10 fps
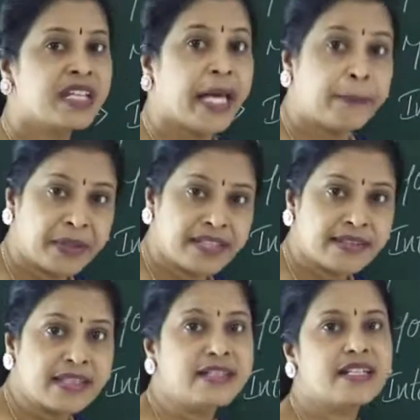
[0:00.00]
Apis
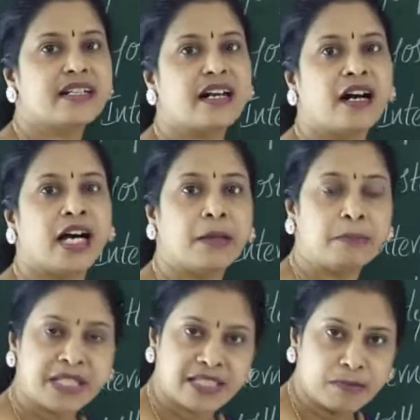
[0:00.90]
indica,
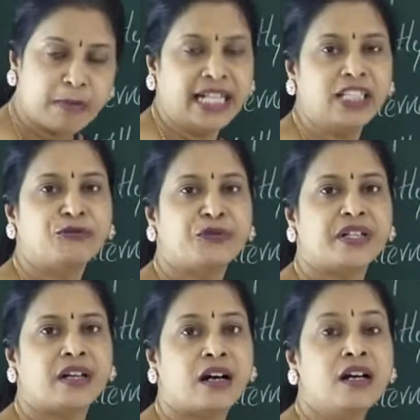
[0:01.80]
Apis
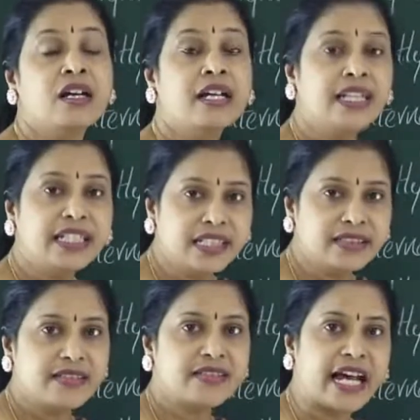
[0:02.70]
mellifera. It is
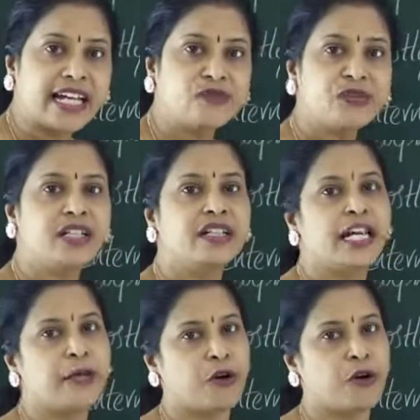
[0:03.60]
a scientific name